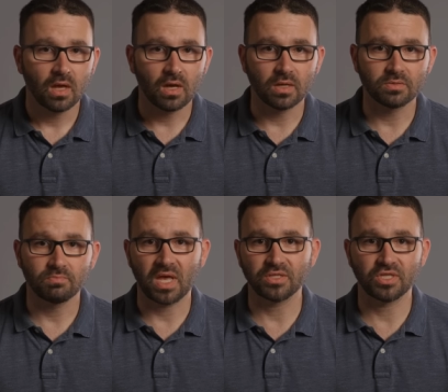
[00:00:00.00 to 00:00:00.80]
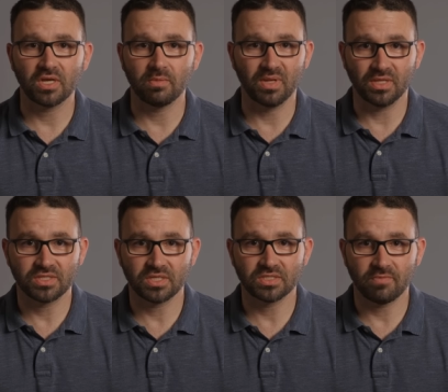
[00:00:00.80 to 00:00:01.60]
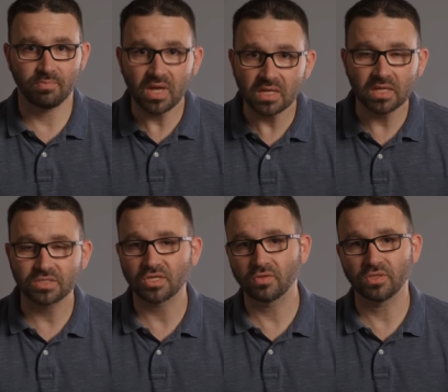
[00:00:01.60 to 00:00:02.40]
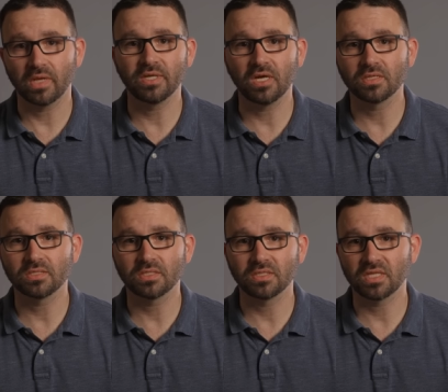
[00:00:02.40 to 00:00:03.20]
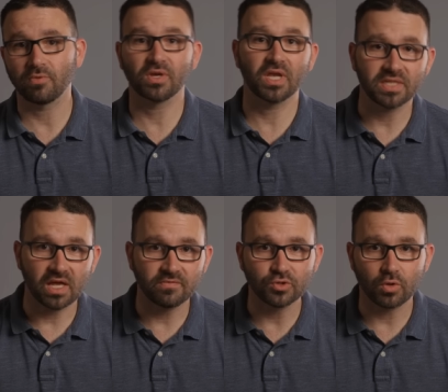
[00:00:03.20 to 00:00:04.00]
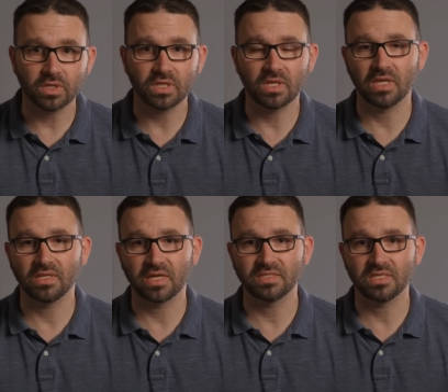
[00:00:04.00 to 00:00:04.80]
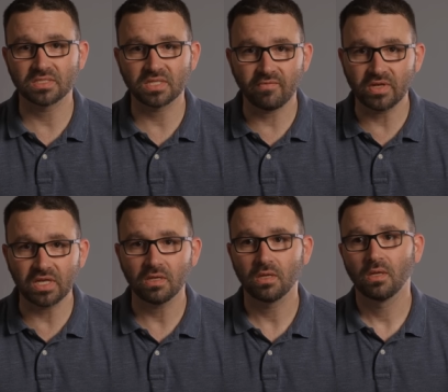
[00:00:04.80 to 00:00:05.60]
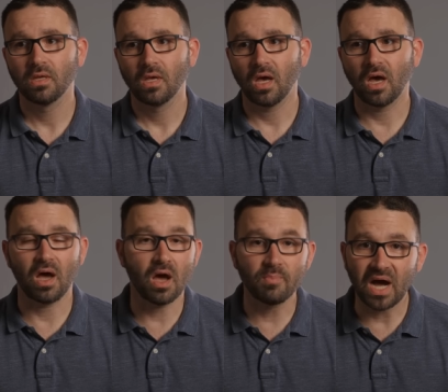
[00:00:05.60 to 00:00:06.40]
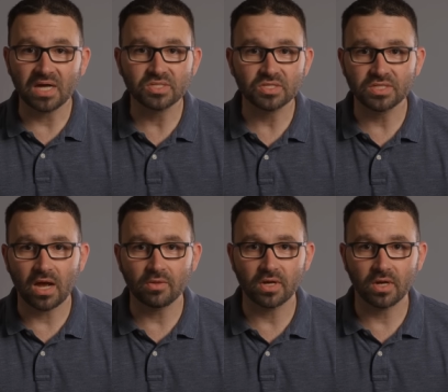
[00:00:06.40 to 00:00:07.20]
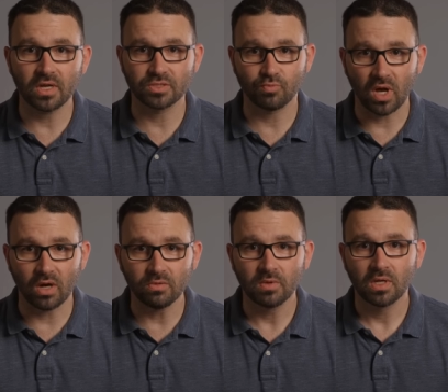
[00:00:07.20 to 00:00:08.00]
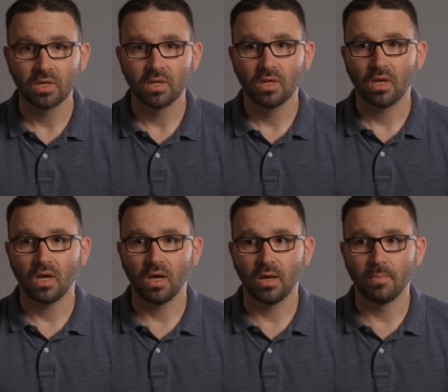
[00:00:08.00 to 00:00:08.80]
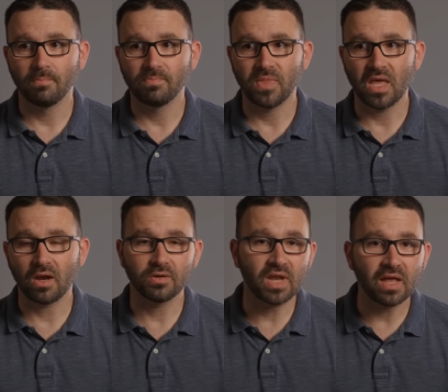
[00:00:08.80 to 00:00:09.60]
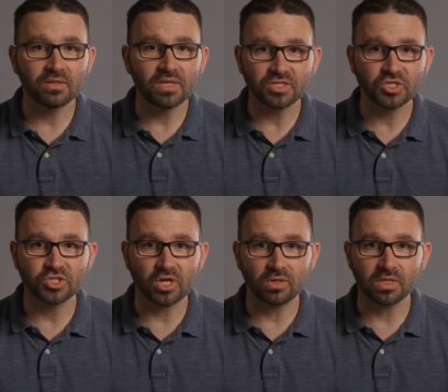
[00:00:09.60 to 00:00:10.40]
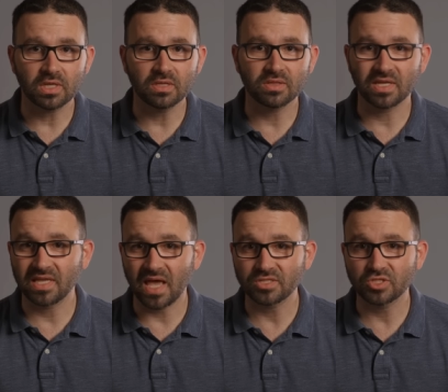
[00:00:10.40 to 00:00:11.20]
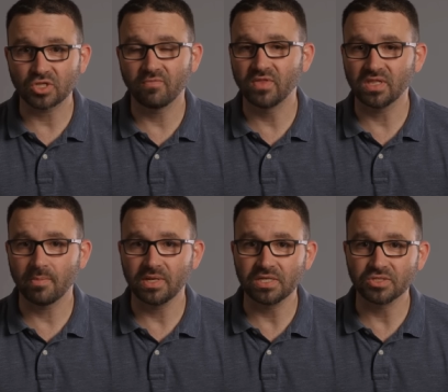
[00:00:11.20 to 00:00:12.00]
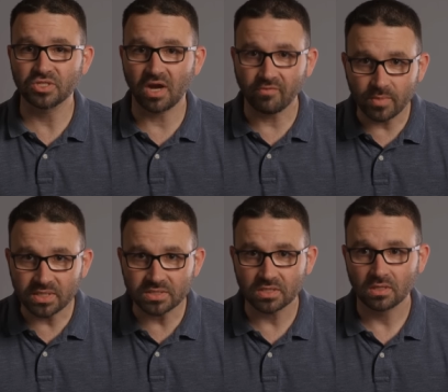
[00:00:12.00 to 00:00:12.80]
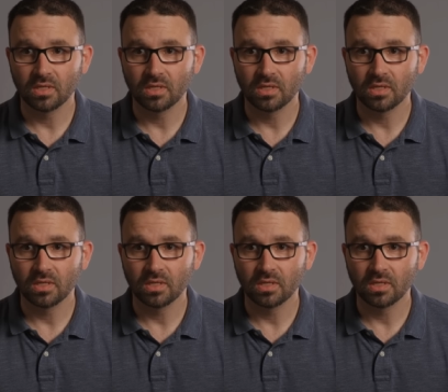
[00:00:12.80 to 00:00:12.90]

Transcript: uh, Palestinian militants have been in southern Lebanon since they were kicked out of Jordan in 1970. Uh, Hamas is now there as well. Um, they are not necessarily the guests of the Lebanese government,